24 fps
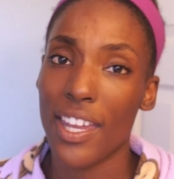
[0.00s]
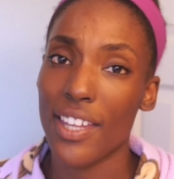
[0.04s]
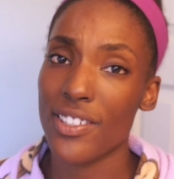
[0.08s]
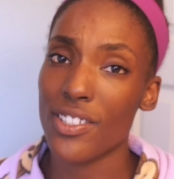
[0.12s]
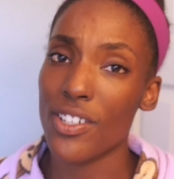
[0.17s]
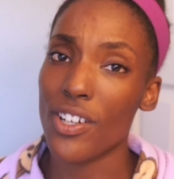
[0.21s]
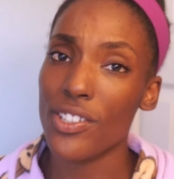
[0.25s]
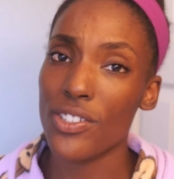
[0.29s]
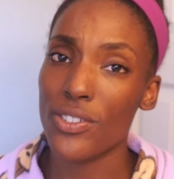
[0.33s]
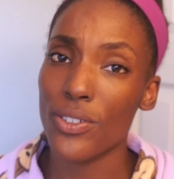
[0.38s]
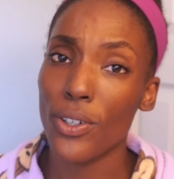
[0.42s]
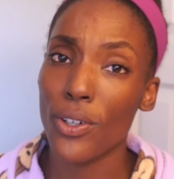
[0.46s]
and it's
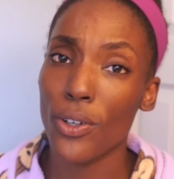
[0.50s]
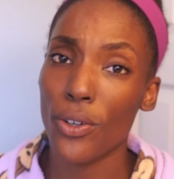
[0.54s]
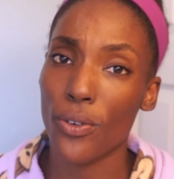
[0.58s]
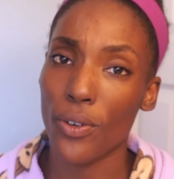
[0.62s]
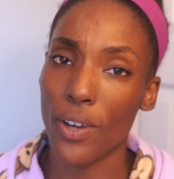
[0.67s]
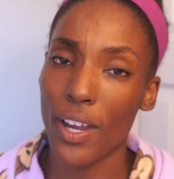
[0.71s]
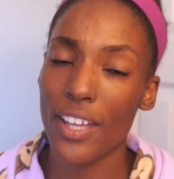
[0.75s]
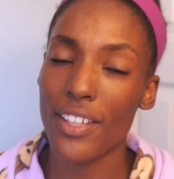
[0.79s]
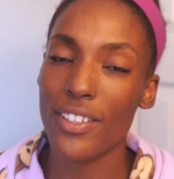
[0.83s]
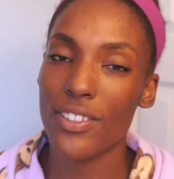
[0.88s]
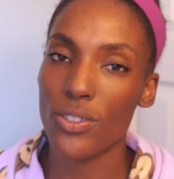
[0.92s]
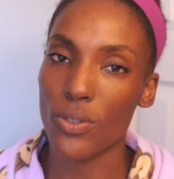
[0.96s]
also a
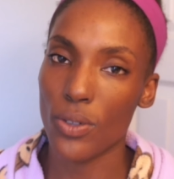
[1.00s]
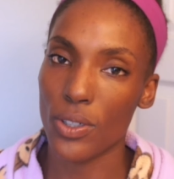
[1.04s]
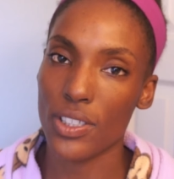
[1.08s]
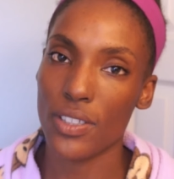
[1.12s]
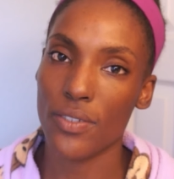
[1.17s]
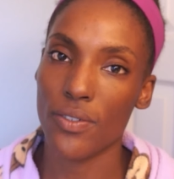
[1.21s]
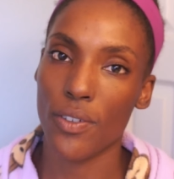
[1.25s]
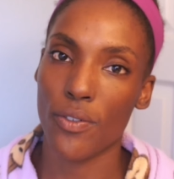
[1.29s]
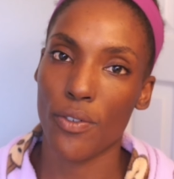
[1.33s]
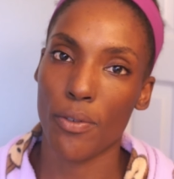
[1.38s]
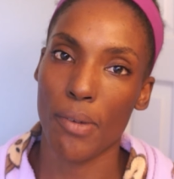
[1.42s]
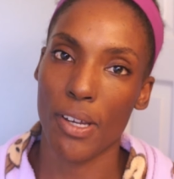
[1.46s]
great source
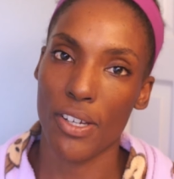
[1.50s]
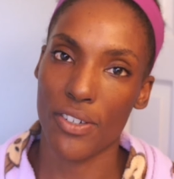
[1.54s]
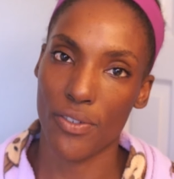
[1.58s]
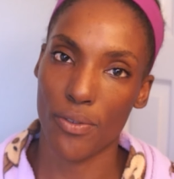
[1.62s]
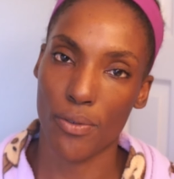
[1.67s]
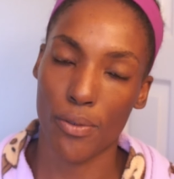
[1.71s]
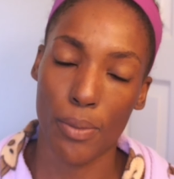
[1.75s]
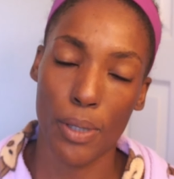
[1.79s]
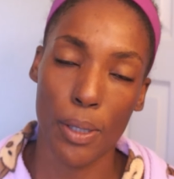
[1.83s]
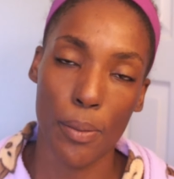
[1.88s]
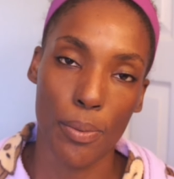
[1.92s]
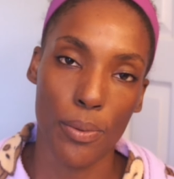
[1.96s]
of information
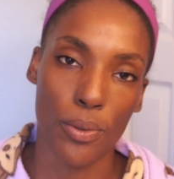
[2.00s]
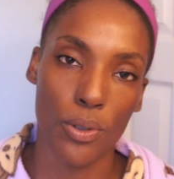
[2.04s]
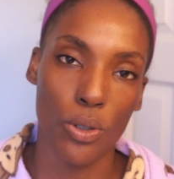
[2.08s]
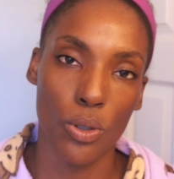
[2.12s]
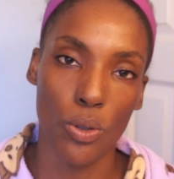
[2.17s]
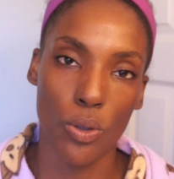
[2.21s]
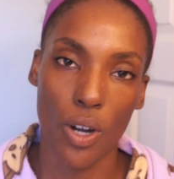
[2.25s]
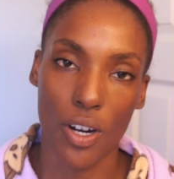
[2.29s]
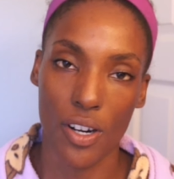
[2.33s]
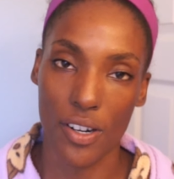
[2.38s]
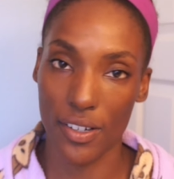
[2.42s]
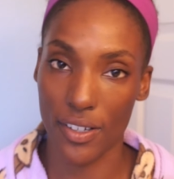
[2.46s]
for people
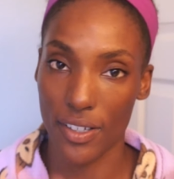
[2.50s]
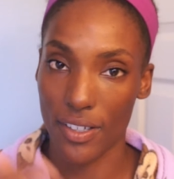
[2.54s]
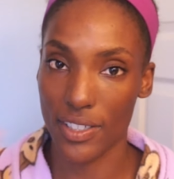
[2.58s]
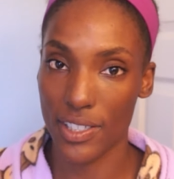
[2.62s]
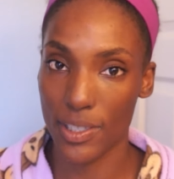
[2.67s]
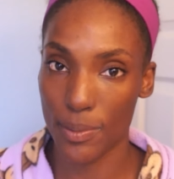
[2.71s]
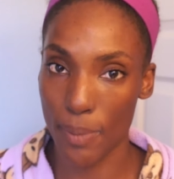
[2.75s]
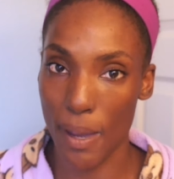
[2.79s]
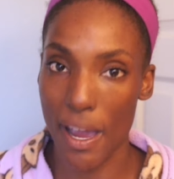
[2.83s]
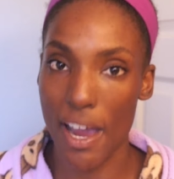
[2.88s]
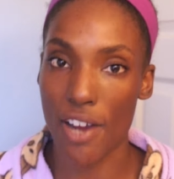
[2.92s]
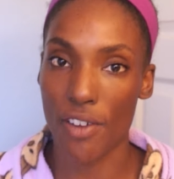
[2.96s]
who are
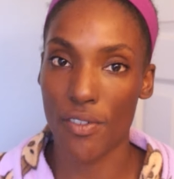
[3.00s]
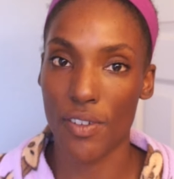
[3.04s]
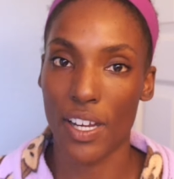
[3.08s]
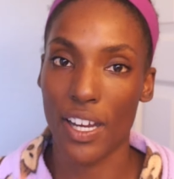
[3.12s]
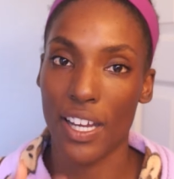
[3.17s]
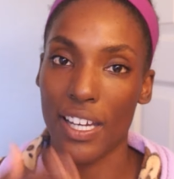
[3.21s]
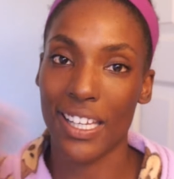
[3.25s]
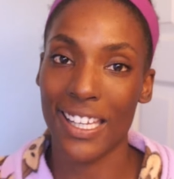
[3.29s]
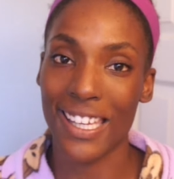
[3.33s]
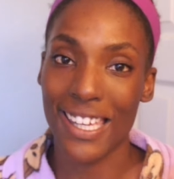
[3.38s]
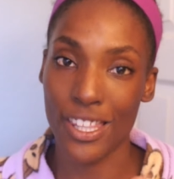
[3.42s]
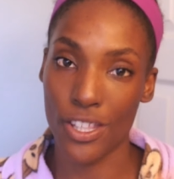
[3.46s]

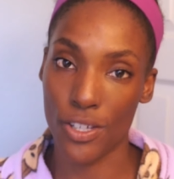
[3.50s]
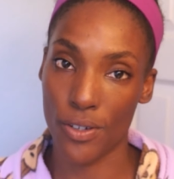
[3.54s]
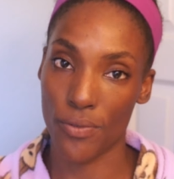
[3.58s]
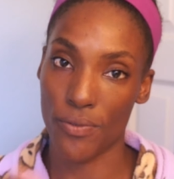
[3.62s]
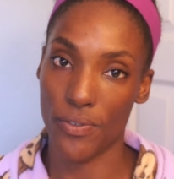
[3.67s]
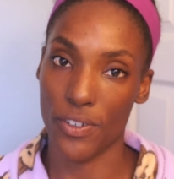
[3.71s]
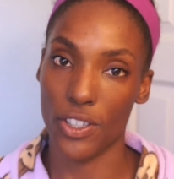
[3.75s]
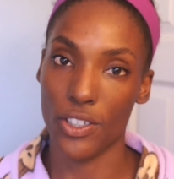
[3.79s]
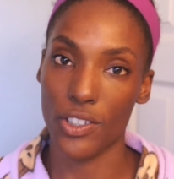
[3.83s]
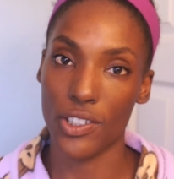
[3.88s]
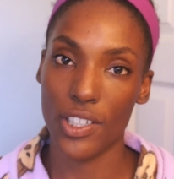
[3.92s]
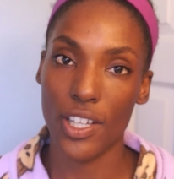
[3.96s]
aspiring in either
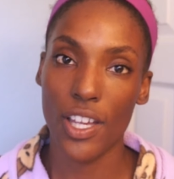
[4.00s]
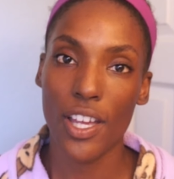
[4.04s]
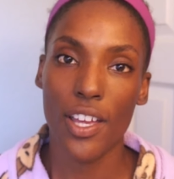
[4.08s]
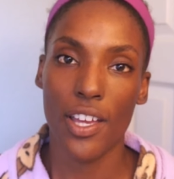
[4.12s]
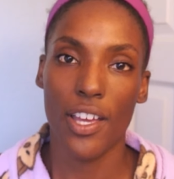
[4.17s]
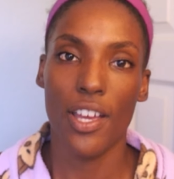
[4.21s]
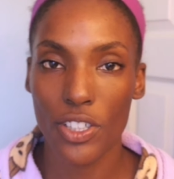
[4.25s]
field.